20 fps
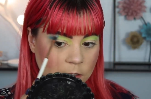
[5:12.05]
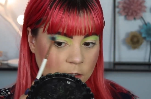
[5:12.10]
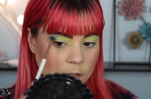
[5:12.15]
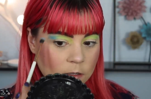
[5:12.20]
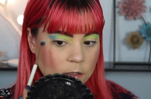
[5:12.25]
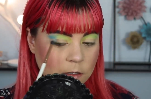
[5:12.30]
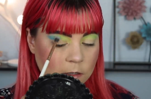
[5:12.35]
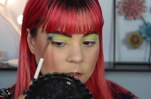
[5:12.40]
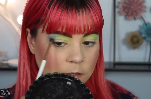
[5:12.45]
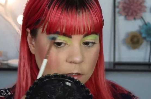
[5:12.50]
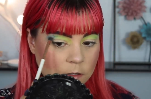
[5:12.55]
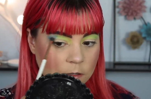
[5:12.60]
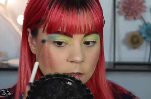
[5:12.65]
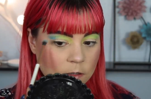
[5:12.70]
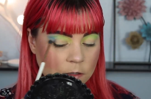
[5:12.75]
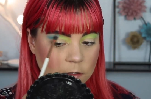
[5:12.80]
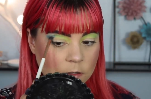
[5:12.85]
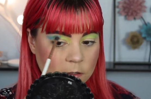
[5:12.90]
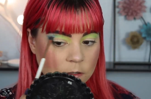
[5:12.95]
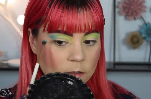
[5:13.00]

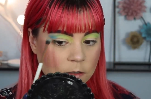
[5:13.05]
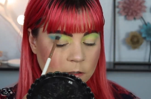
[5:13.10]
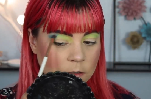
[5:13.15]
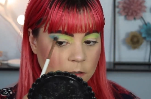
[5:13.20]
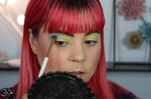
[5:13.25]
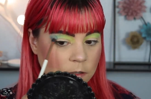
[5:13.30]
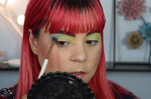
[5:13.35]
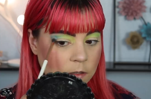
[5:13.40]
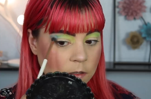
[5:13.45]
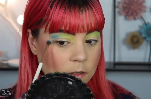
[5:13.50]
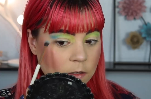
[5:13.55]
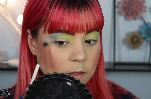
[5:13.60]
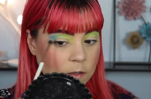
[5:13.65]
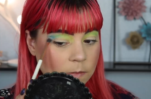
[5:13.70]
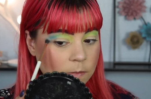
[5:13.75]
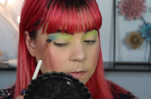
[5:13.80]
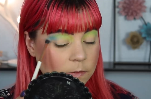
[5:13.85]
(silence)